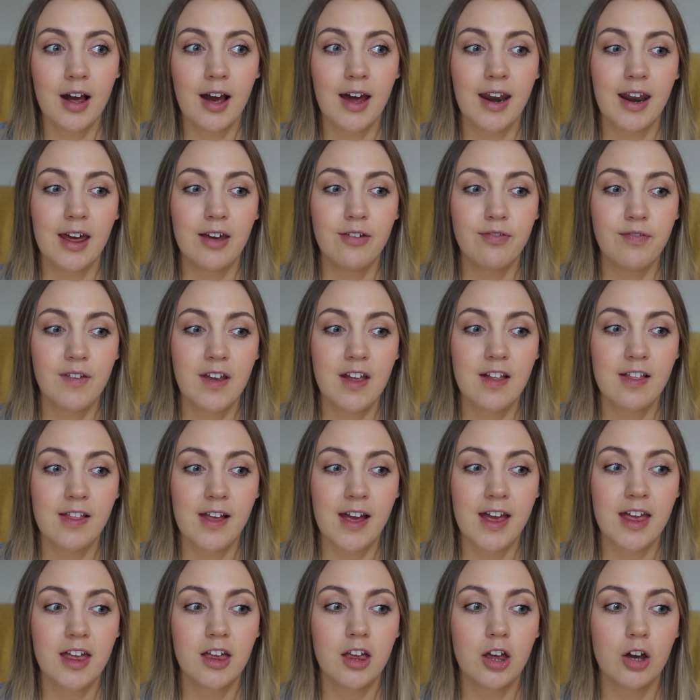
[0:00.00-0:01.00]
and I feel
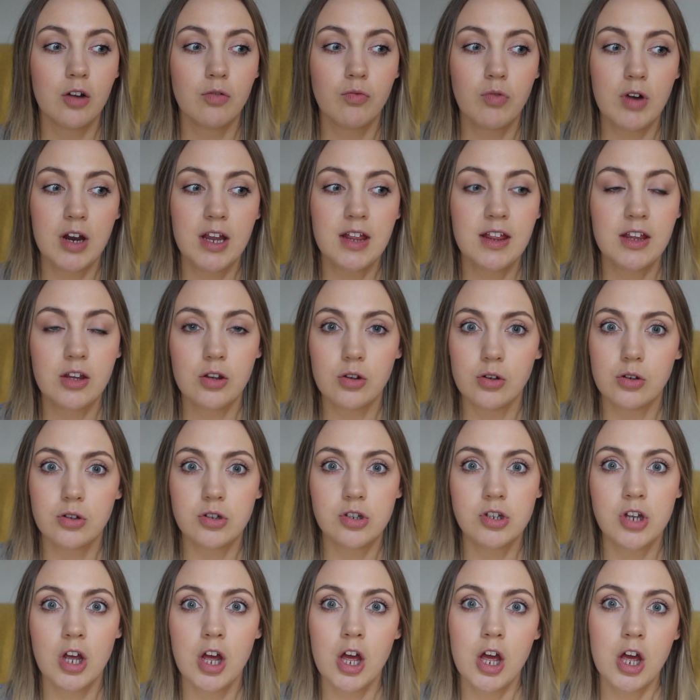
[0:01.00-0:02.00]
like a really
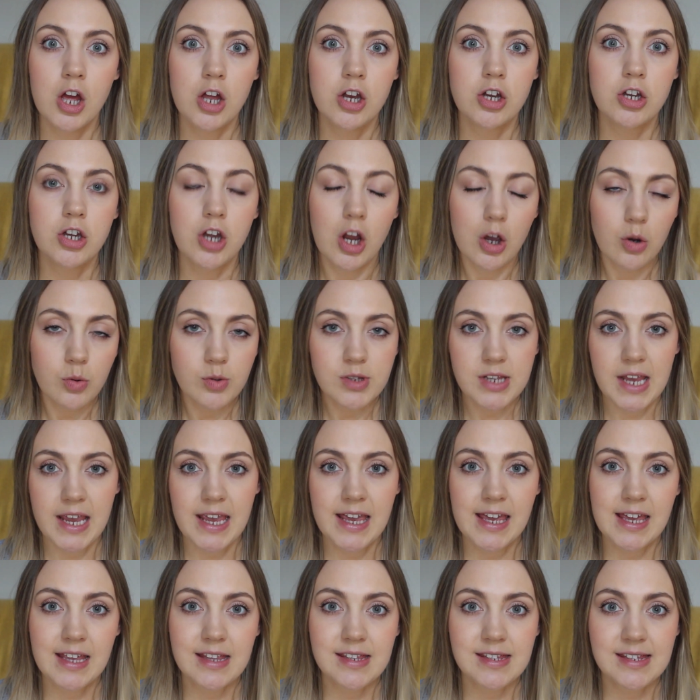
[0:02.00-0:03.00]
good note
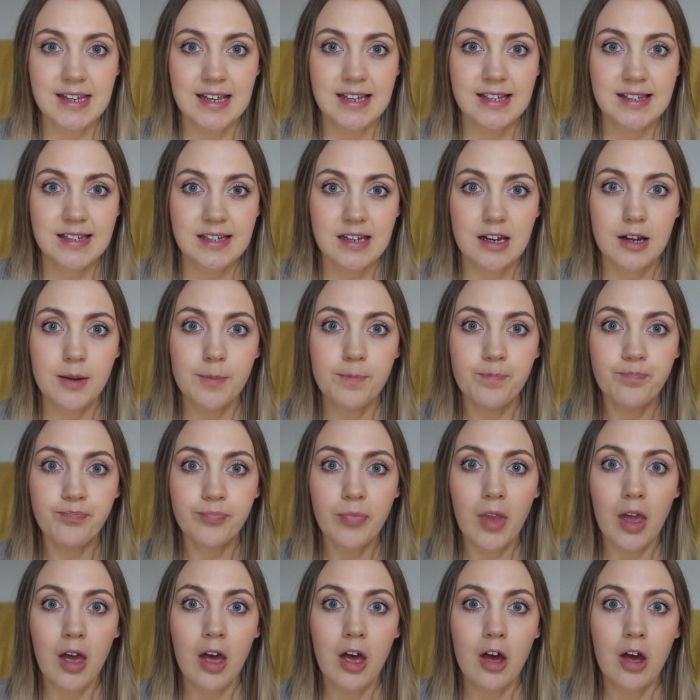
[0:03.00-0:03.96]
taking system